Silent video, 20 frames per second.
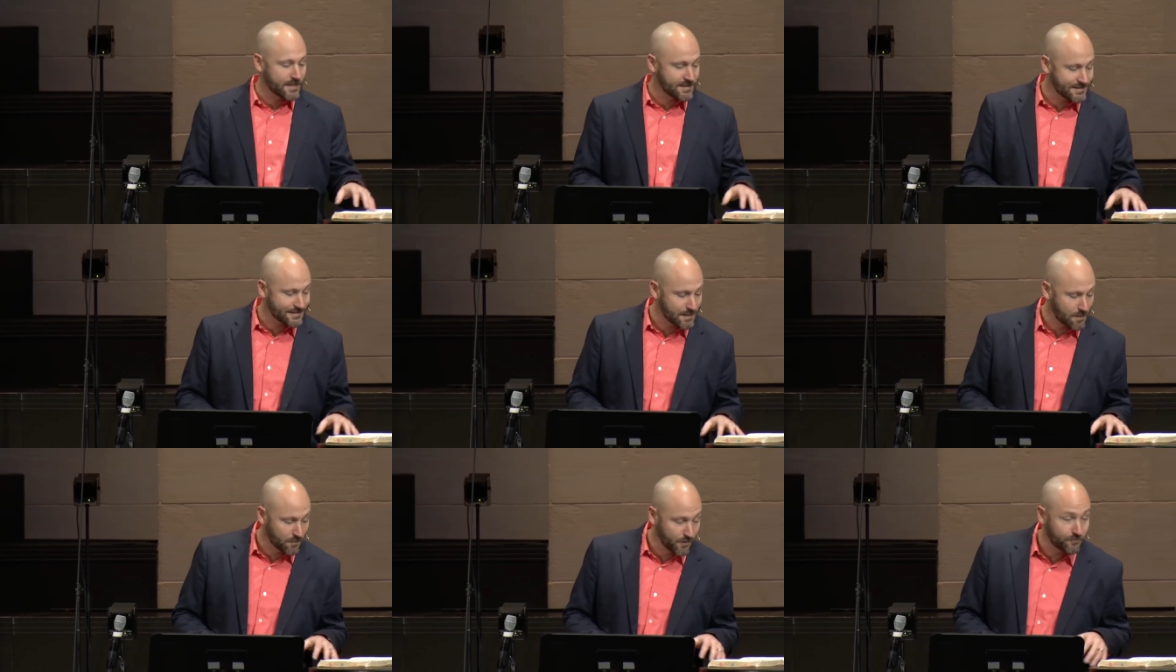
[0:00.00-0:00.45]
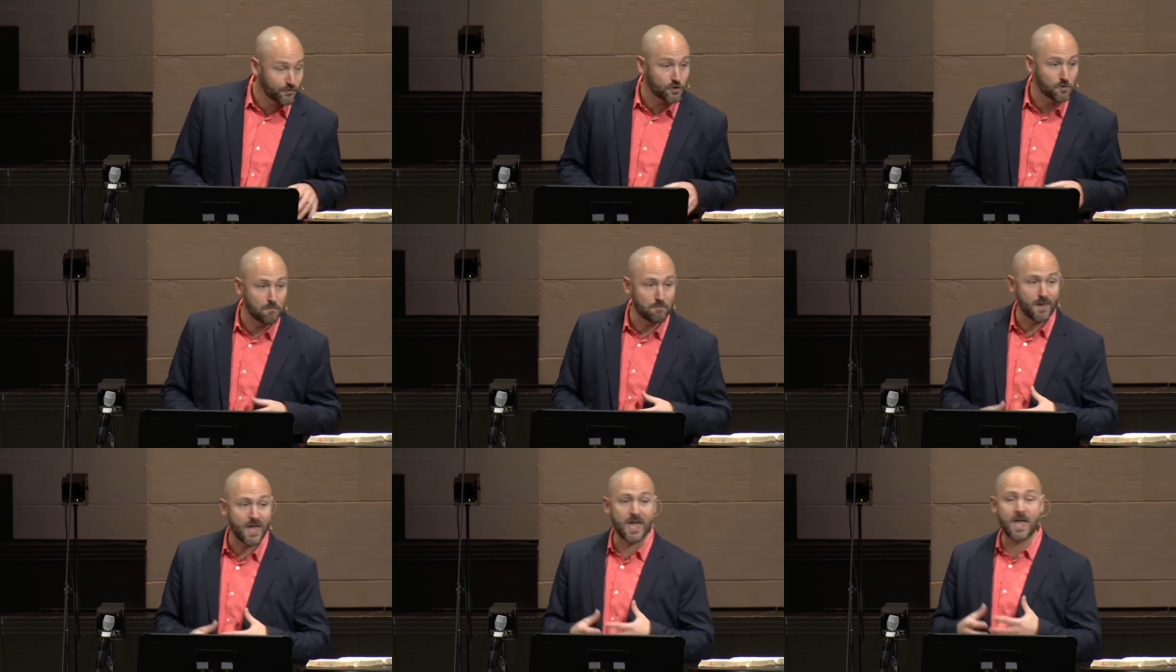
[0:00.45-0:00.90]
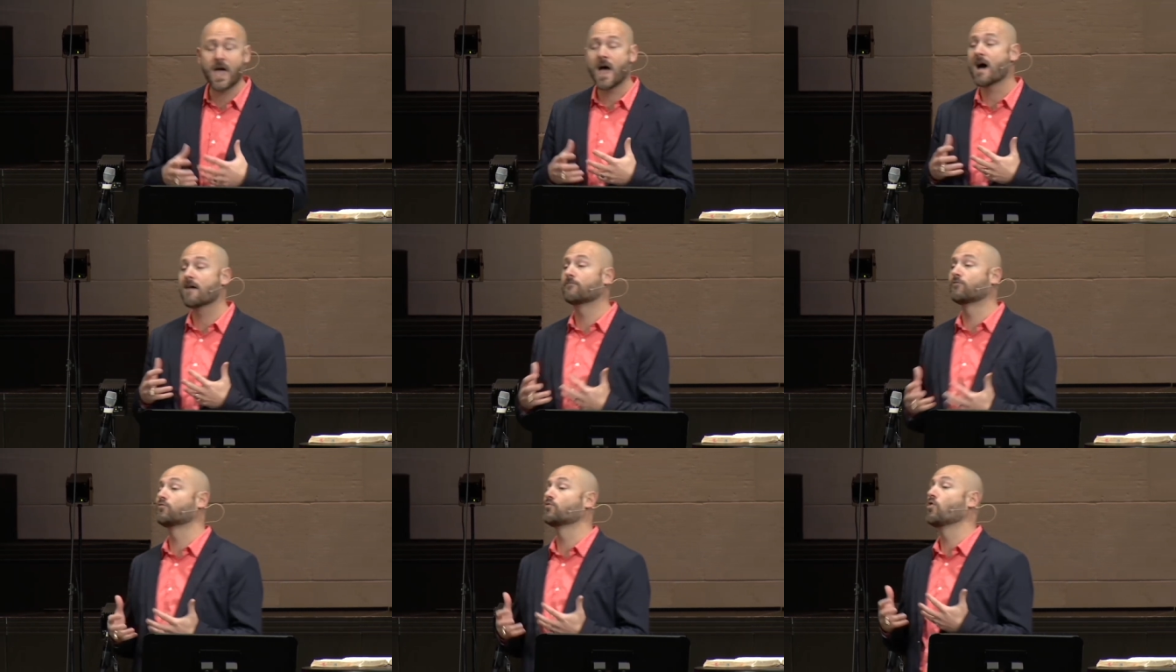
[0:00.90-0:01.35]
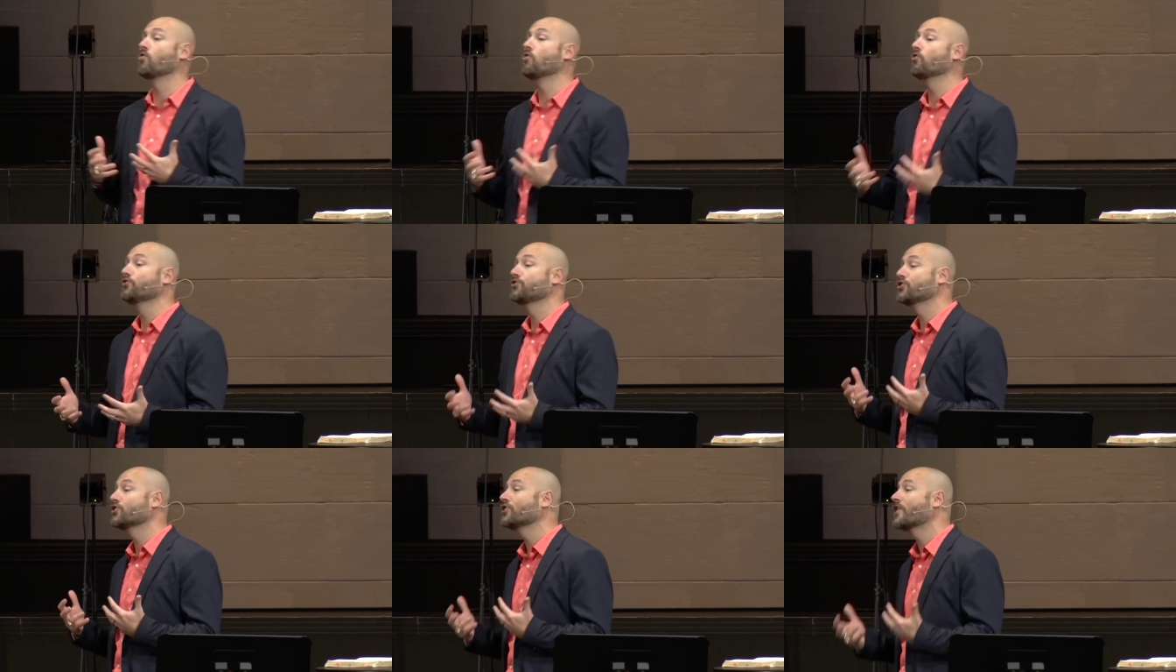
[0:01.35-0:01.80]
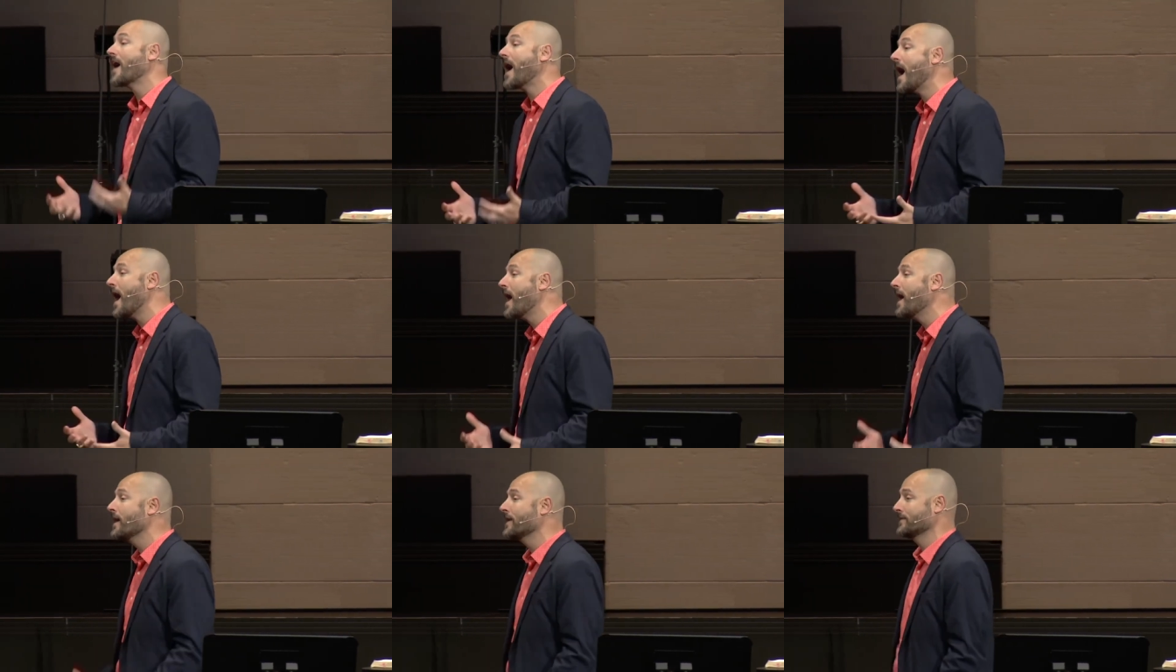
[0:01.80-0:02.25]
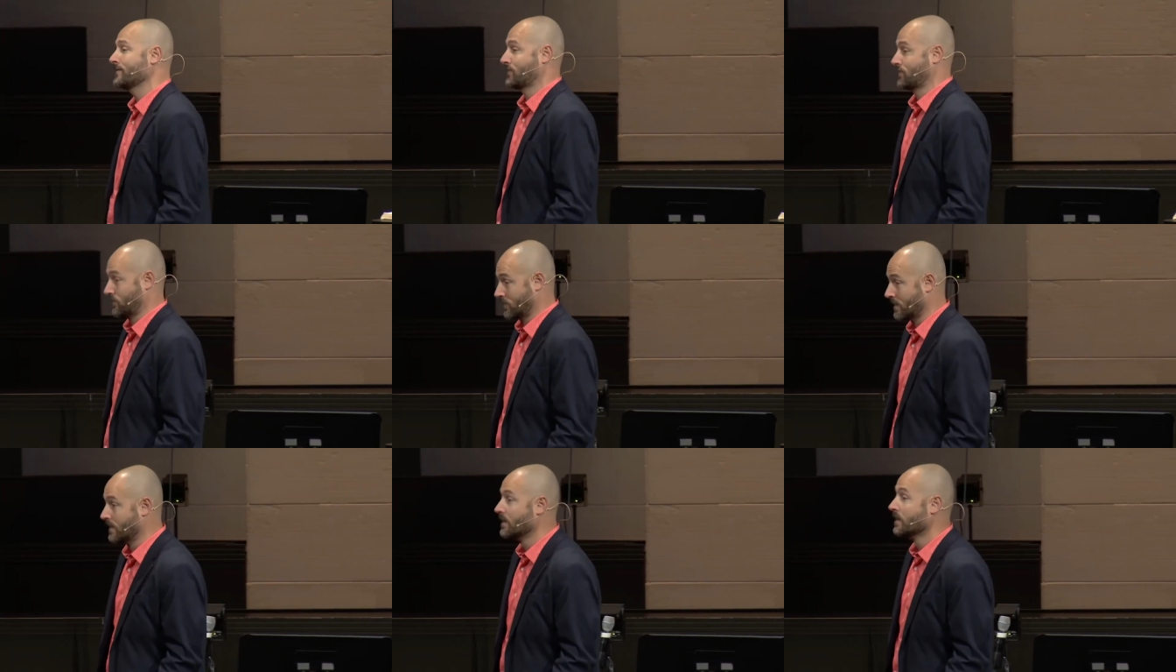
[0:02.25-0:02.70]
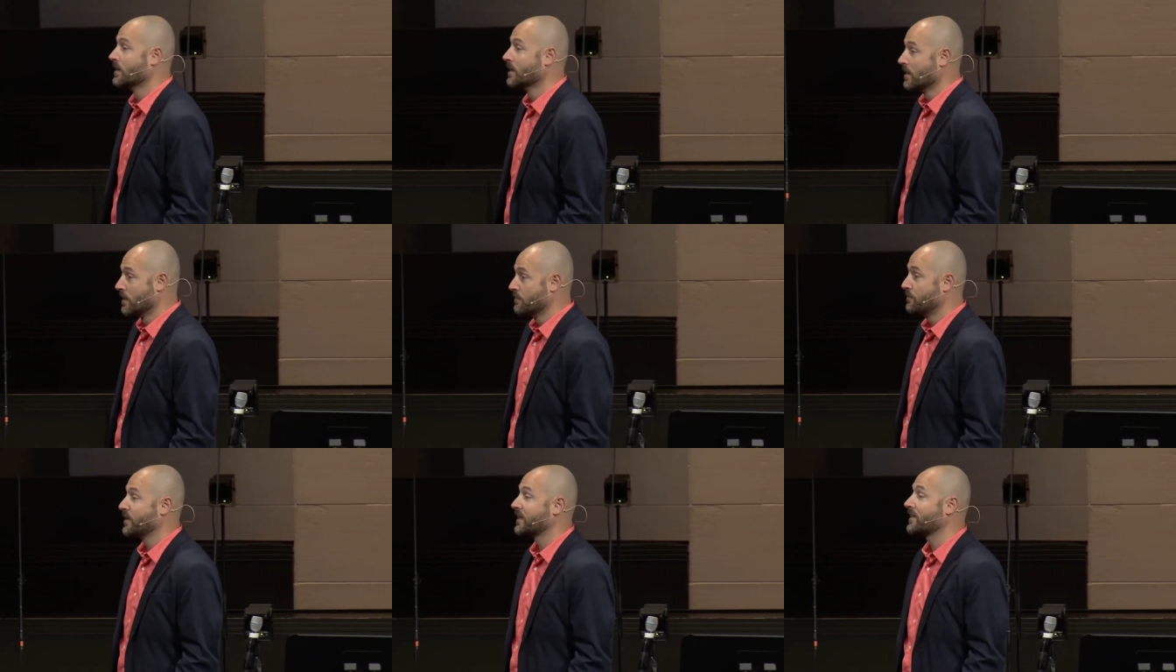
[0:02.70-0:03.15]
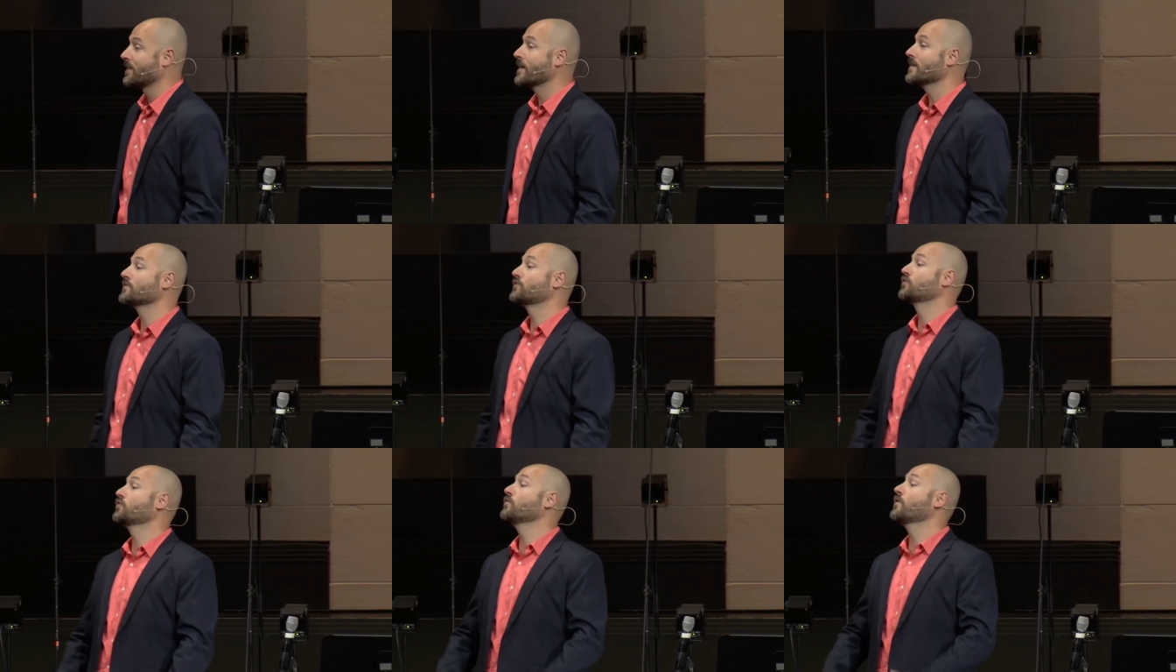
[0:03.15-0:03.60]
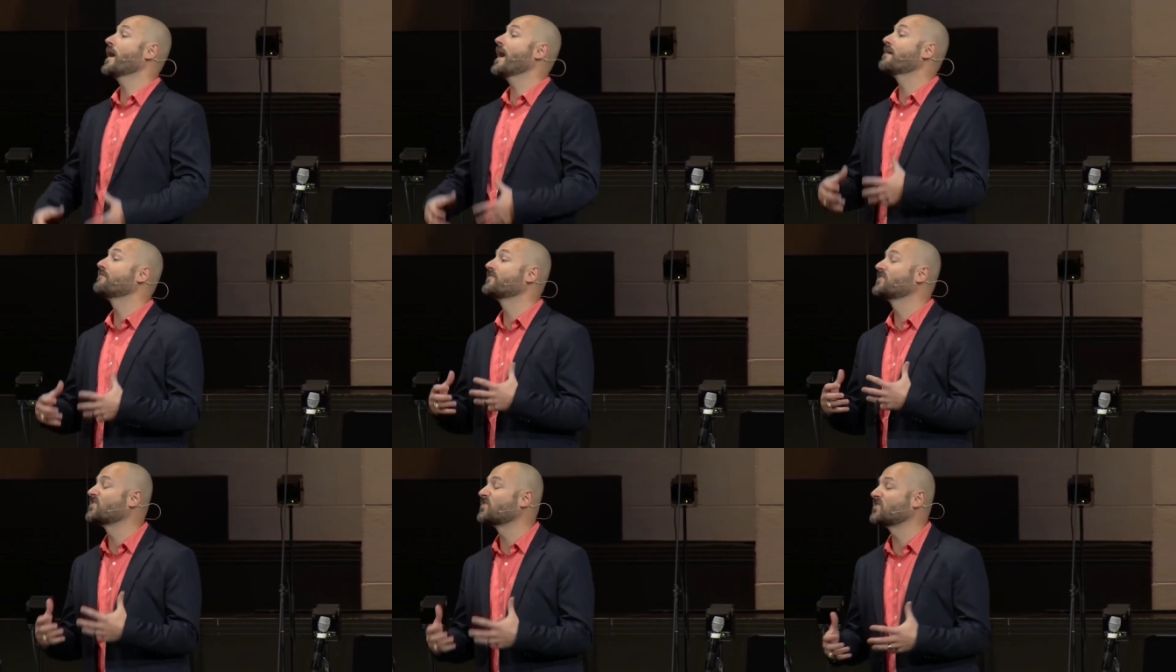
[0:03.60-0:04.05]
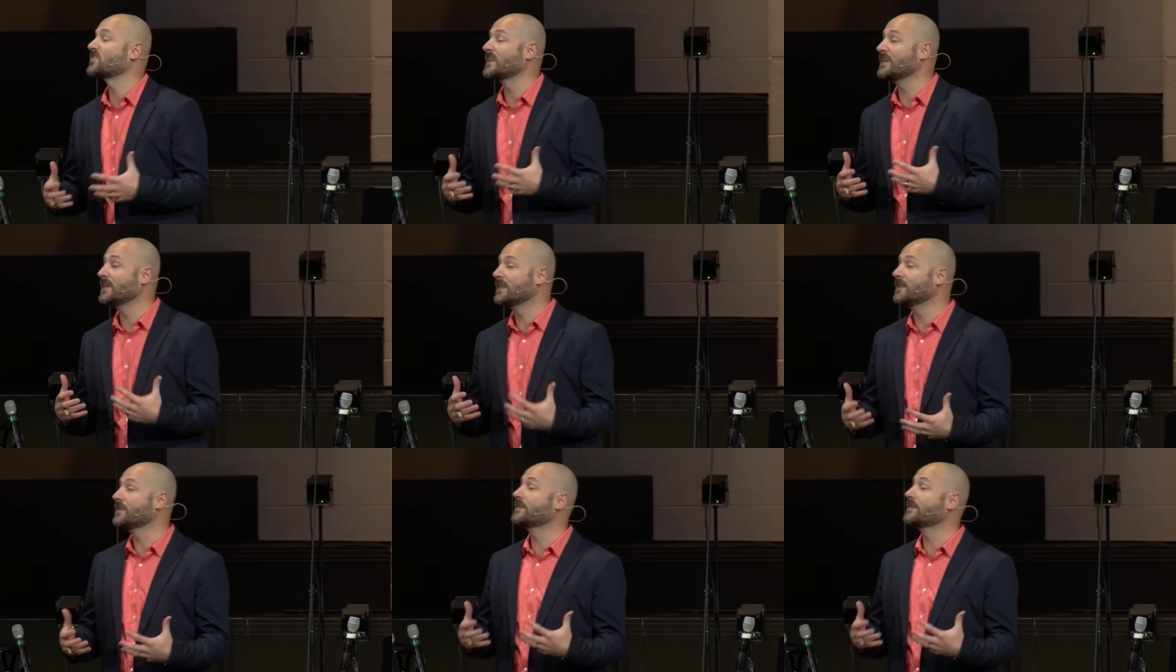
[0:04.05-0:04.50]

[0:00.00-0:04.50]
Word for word: some of you may have rolled your eyes because you have seen